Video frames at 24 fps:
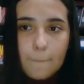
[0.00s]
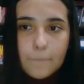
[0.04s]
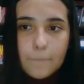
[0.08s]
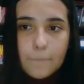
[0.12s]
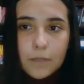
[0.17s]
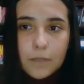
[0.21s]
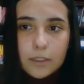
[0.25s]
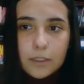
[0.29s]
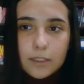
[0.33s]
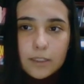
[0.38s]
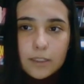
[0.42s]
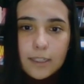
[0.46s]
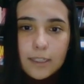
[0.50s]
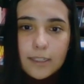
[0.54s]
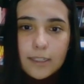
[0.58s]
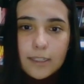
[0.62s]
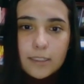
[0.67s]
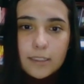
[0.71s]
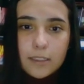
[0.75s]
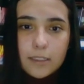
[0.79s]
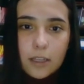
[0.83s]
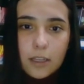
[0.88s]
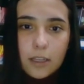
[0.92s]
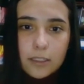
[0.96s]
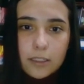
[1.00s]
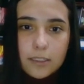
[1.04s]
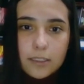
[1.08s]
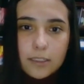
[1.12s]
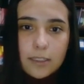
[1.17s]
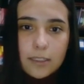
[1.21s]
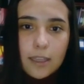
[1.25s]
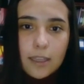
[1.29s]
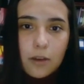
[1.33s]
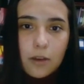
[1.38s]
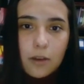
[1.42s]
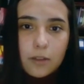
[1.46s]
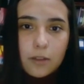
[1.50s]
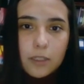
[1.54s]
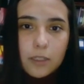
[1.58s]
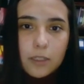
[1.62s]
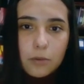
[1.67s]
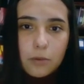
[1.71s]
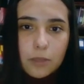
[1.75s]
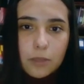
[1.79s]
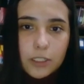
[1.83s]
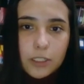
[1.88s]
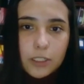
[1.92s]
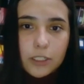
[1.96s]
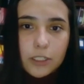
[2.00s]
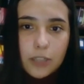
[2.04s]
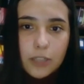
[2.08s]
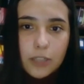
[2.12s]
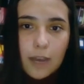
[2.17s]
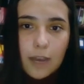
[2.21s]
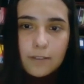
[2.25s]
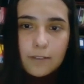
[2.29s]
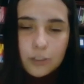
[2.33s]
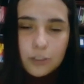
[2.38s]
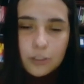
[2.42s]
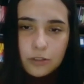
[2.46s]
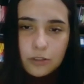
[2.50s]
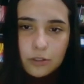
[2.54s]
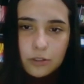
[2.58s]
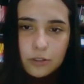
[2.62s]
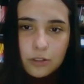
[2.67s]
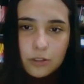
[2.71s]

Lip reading: But this is not the only work you have to do.